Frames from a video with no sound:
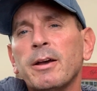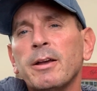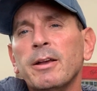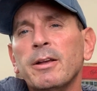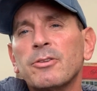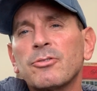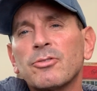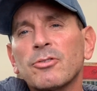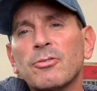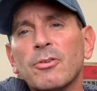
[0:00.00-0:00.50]

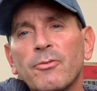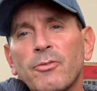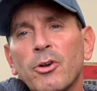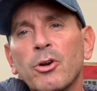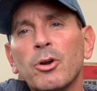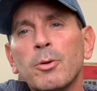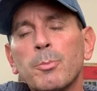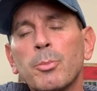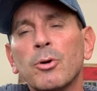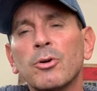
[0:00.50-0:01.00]
It's just a
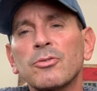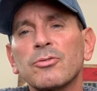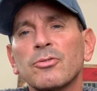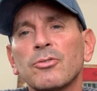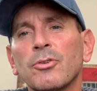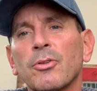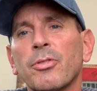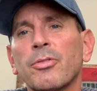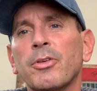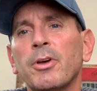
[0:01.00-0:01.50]
very
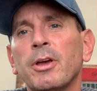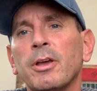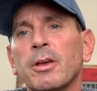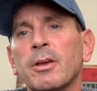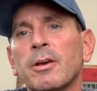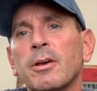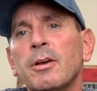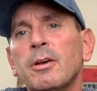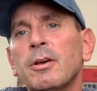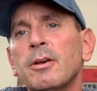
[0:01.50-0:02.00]
personal
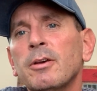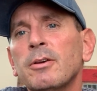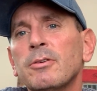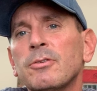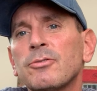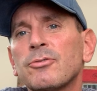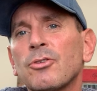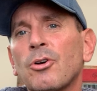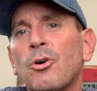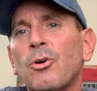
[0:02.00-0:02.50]
thing.
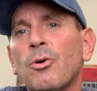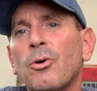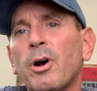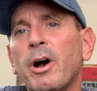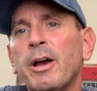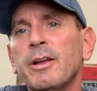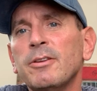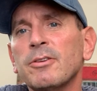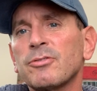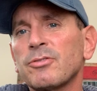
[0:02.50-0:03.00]
So
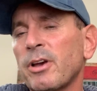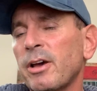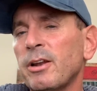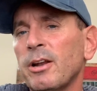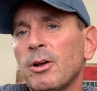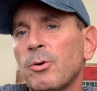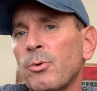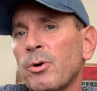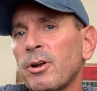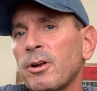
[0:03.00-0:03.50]
I
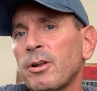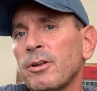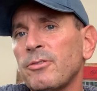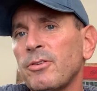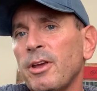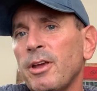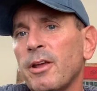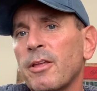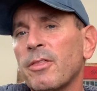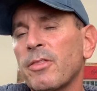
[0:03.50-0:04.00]
decided I wanted to
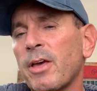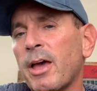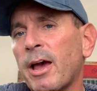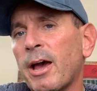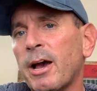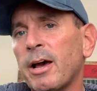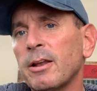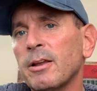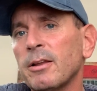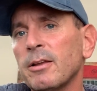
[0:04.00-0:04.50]
take
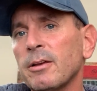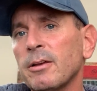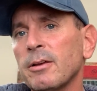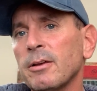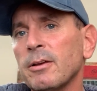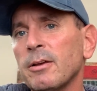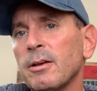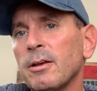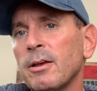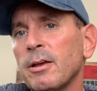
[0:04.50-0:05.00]
that
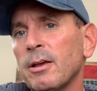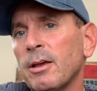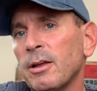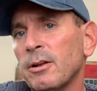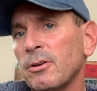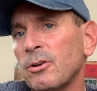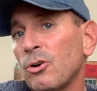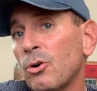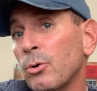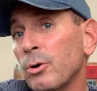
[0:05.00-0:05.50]

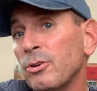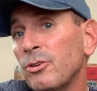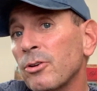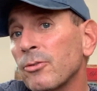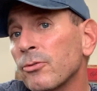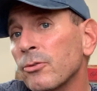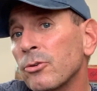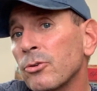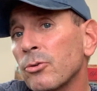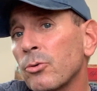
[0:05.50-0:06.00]
and go a
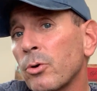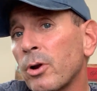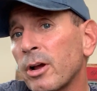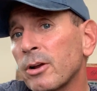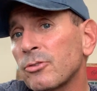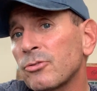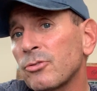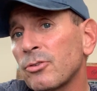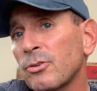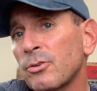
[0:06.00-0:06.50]
different
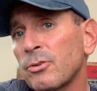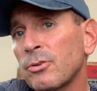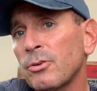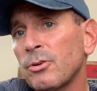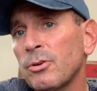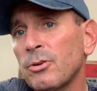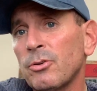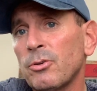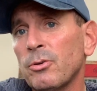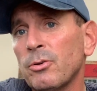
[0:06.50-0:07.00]

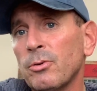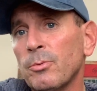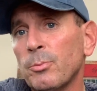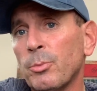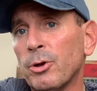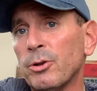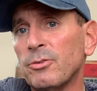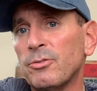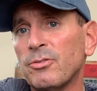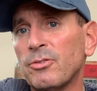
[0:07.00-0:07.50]
direction,
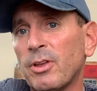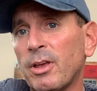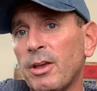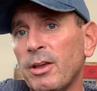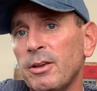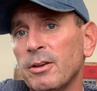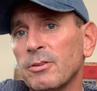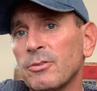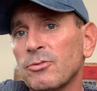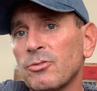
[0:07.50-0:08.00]
but
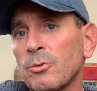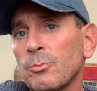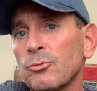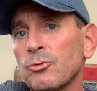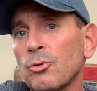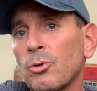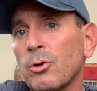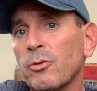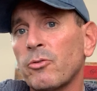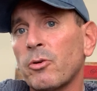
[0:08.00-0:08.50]
stay in some
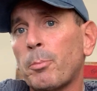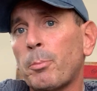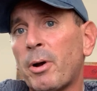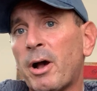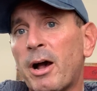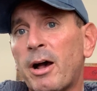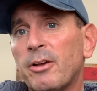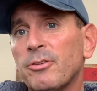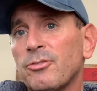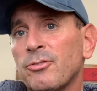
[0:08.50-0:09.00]
sort of a
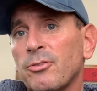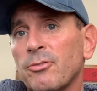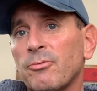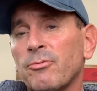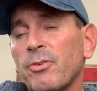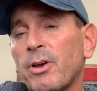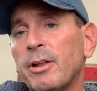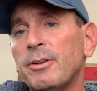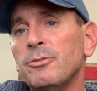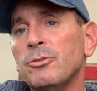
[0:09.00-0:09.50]
positive
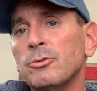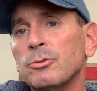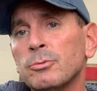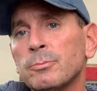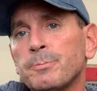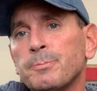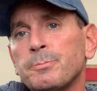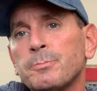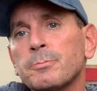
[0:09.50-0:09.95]
venue.